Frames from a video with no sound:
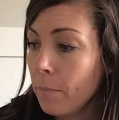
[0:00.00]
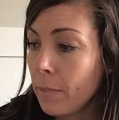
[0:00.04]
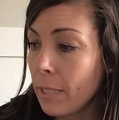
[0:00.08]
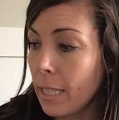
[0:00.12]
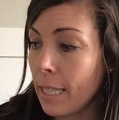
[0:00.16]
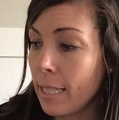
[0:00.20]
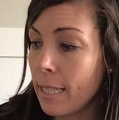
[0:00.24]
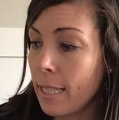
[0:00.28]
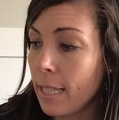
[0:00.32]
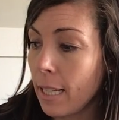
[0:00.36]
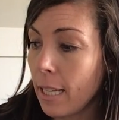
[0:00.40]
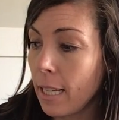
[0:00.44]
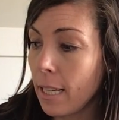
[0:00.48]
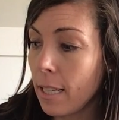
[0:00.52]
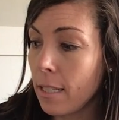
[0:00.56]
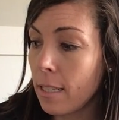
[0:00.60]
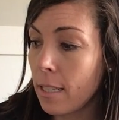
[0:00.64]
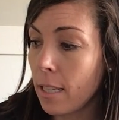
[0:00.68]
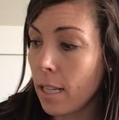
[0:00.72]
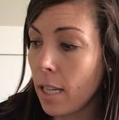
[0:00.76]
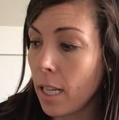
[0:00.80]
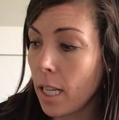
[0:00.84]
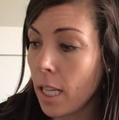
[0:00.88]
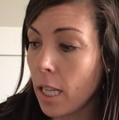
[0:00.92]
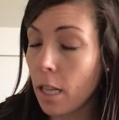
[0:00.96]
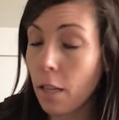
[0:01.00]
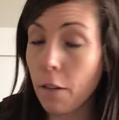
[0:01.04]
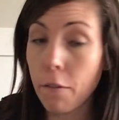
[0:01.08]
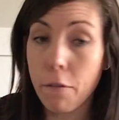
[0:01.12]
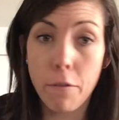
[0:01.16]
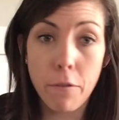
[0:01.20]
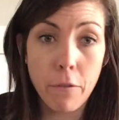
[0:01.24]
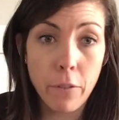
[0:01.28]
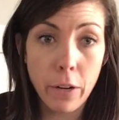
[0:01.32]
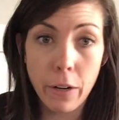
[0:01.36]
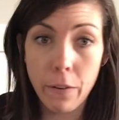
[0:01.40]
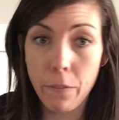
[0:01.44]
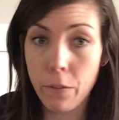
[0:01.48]
It's easy. The
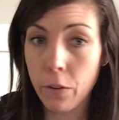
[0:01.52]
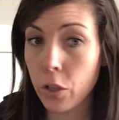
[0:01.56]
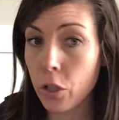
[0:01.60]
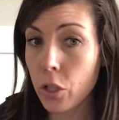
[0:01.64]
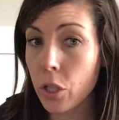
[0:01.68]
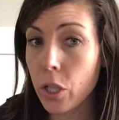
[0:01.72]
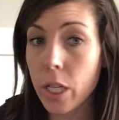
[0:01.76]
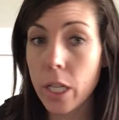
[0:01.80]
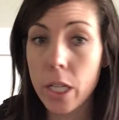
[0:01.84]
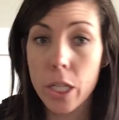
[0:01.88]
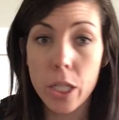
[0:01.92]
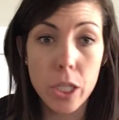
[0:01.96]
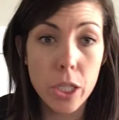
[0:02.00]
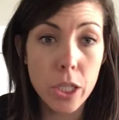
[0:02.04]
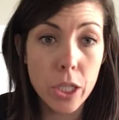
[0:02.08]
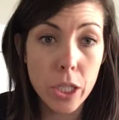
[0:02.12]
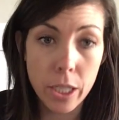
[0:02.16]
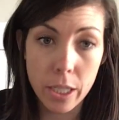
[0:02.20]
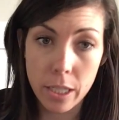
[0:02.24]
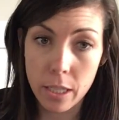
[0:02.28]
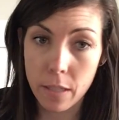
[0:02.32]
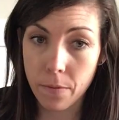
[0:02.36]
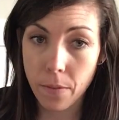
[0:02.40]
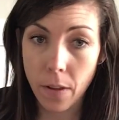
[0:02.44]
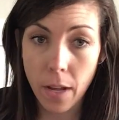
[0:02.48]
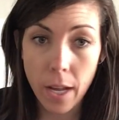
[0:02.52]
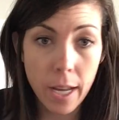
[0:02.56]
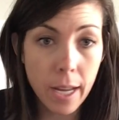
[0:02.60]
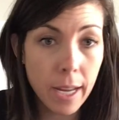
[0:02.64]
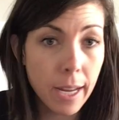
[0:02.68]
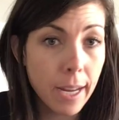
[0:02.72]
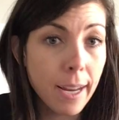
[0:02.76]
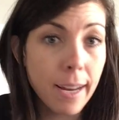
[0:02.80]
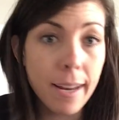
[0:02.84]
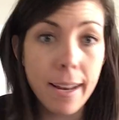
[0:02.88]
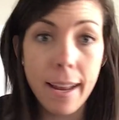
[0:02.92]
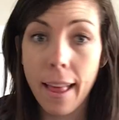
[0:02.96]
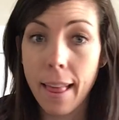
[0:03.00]
free version is just
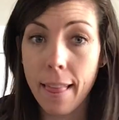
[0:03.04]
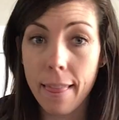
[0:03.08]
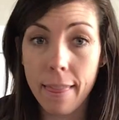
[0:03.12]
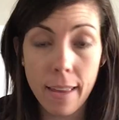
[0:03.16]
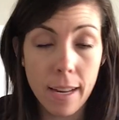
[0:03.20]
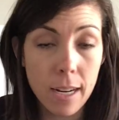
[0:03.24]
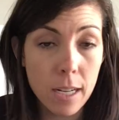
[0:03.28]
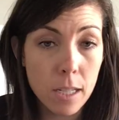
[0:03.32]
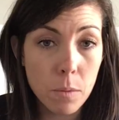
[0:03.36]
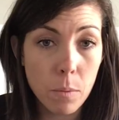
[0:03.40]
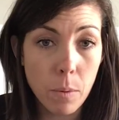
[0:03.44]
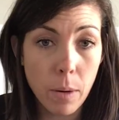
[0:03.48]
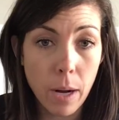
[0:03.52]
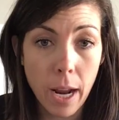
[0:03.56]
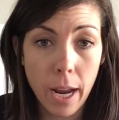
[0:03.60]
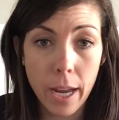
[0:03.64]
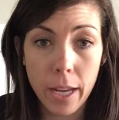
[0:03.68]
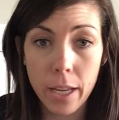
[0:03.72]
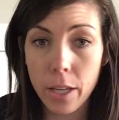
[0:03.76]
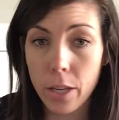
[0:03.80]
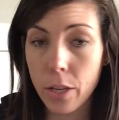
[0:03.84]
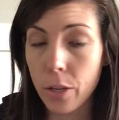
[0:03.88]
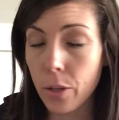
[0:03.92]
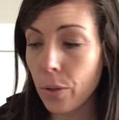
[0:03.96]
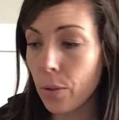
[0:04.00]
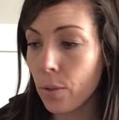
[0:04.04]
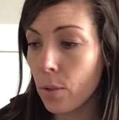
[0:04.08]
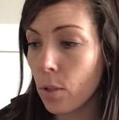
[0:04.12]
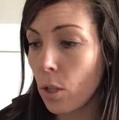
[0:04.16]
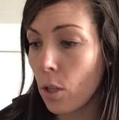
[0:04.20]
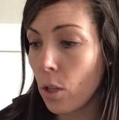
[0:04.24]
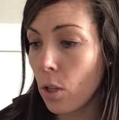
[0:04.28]
fine. That is what I use.